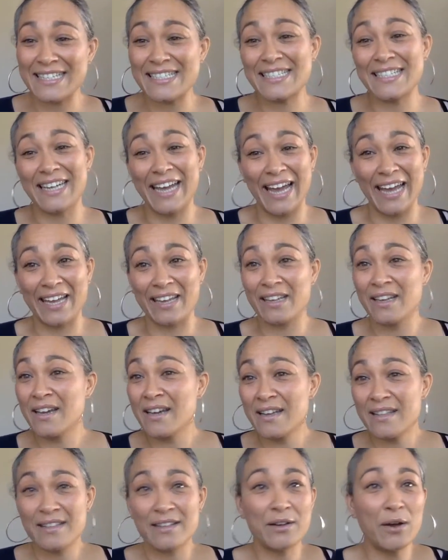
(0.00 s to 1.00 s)
today
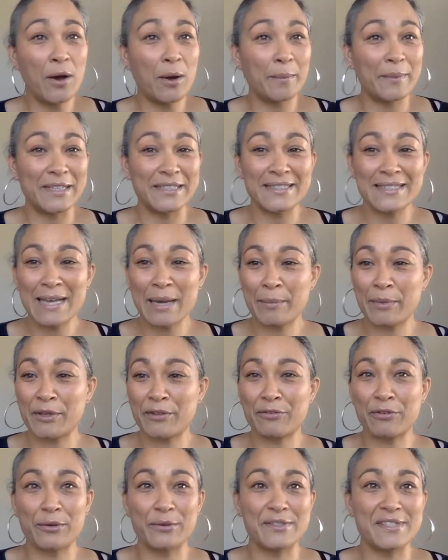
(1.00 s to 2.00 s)
the comments coming
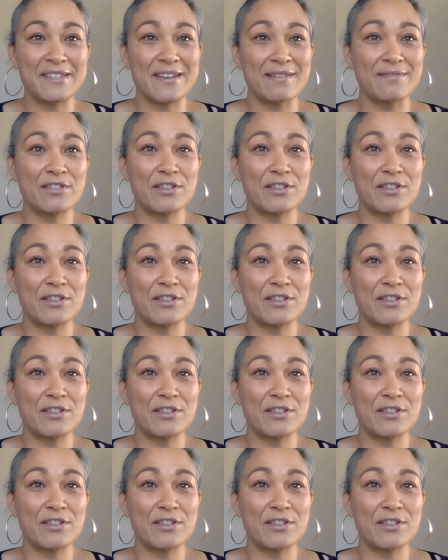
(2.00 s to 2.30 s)
through and stuff.